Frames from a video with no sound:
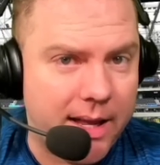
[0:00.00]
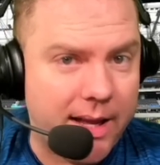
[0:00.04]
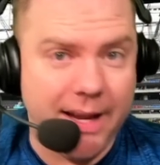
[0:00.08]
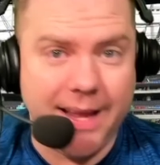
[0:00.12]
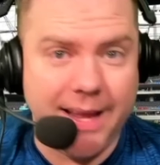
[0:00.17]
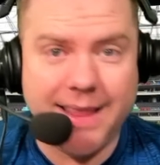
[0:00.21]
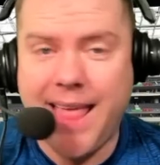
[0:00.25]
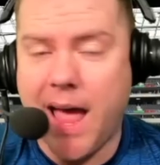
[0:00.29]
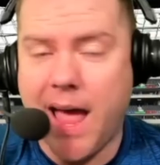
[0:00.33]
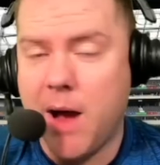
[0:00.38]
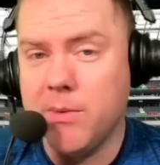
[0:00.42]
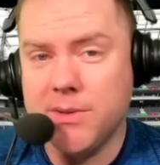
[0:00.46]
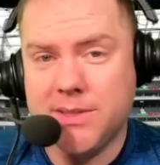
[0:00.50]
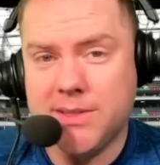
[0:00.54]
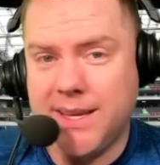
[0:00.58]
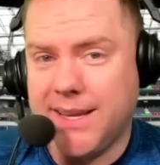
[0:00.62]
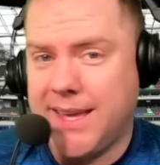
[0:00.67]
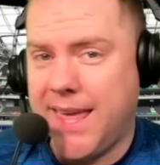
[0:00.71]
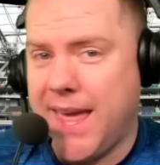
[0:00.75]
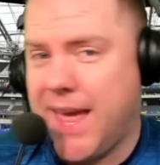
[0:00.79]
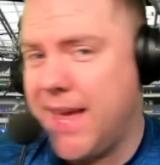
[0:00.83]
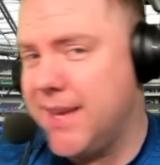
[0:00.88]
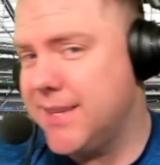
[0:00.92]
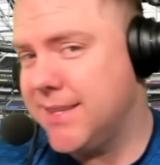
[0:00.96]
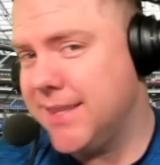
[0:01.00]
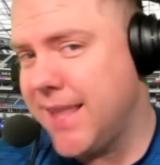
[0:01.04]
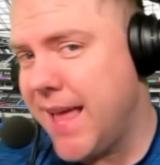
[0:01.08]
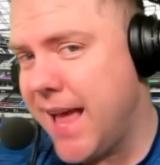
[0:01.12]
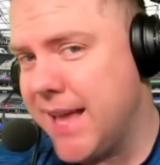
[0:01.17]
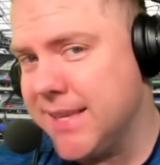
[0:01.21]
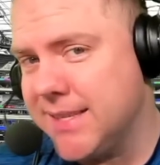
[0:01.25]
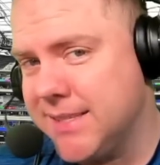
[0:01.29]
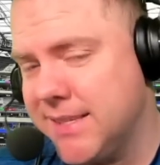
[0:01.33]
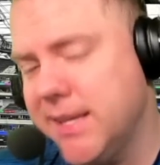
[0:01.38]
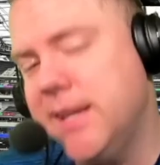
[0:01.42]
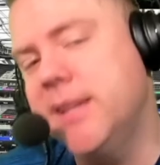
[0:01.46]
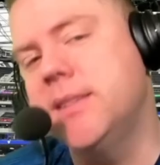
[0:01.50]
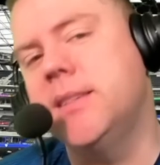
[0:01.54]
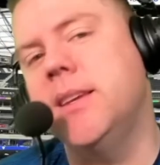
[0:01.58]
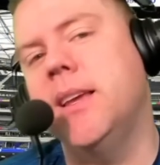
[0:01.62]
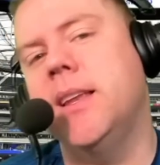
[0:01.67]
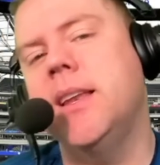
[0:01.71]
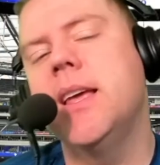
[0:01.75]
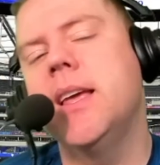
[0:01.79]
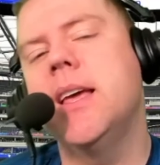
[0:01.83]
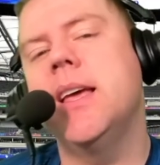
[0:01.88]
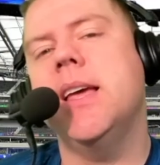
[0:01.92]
And that was the case last season,